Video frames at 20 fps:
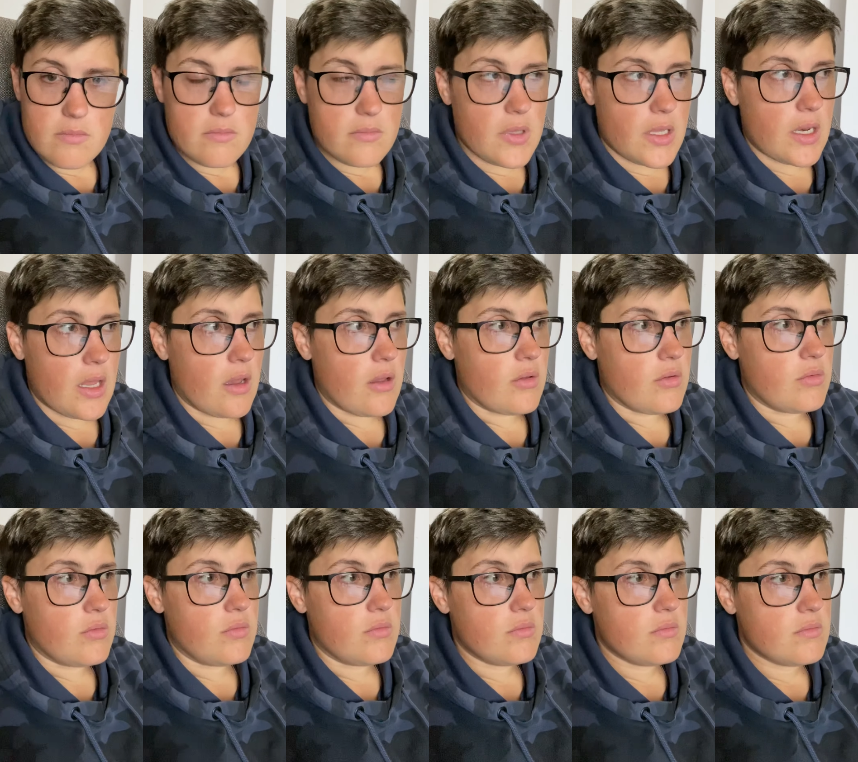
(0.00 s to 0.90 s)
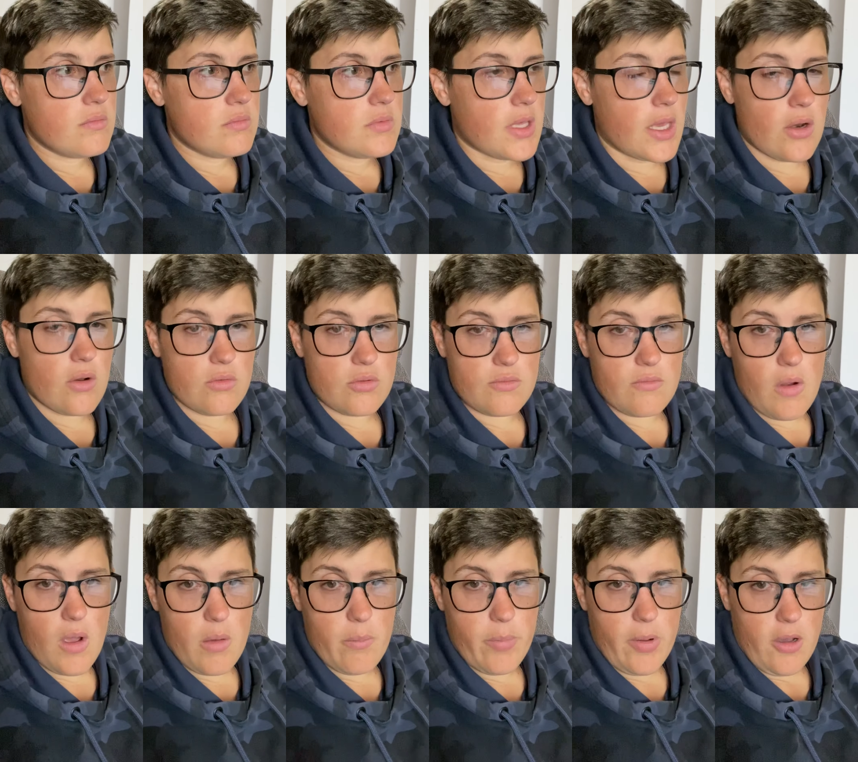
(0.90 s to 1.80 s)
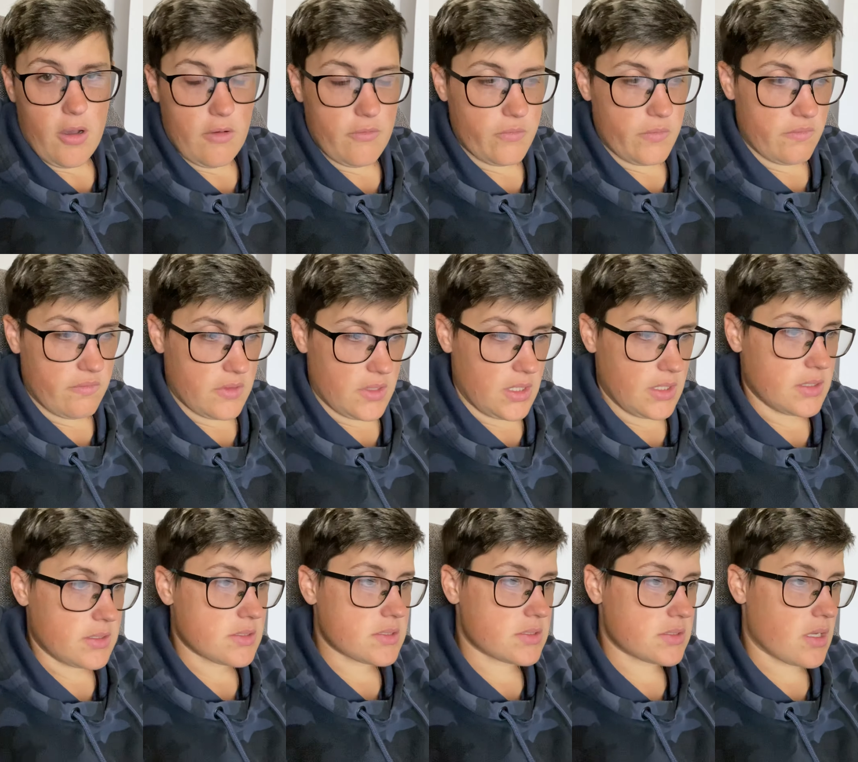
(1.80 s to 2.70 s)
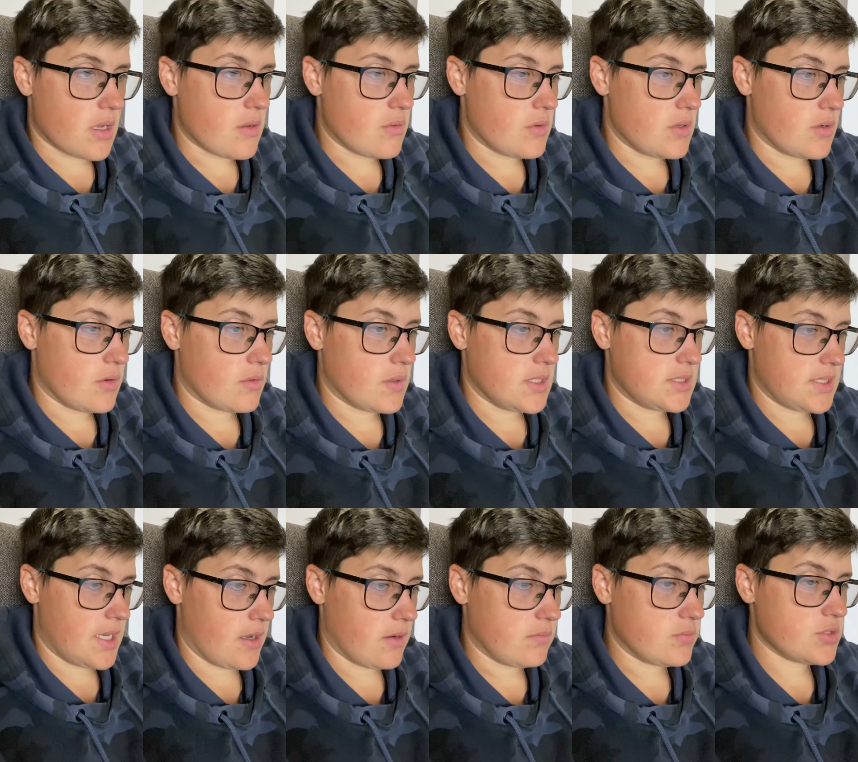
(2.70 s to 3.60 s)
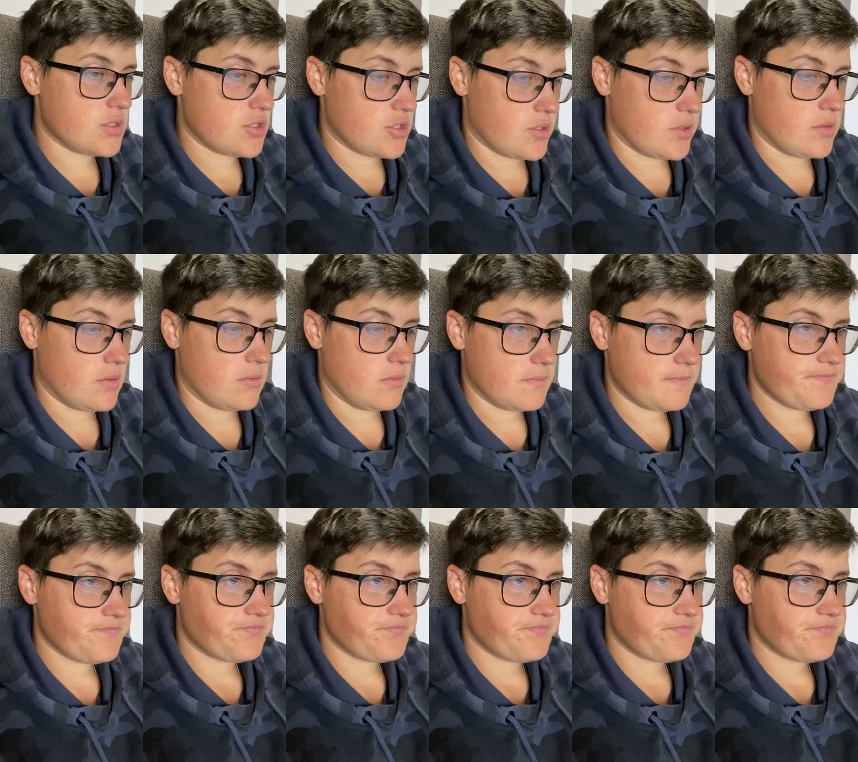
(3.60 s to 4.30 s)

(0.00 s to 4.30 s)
you know, getting on the right path with things. So it always helps to